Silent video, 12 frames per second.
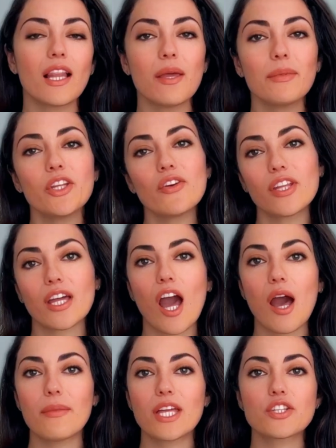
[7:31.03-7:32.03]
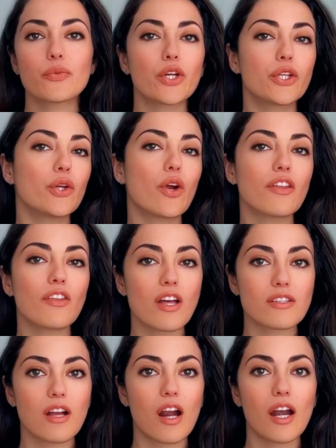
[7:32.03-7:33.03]
Let me know in the comments what your
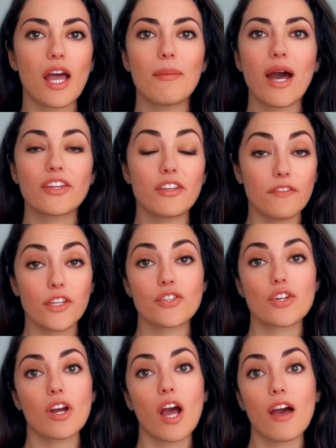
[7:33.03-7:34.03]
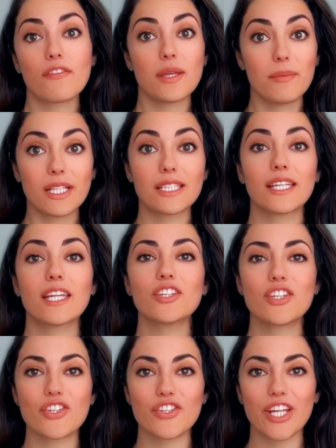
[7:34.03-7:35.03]
thoughts are about the future of the building
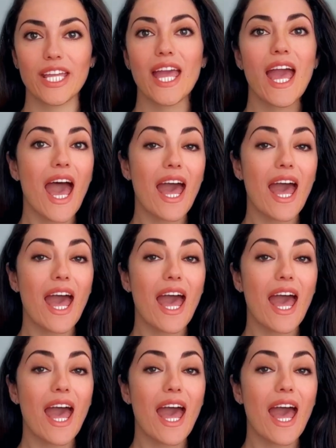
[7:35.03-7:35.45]
industry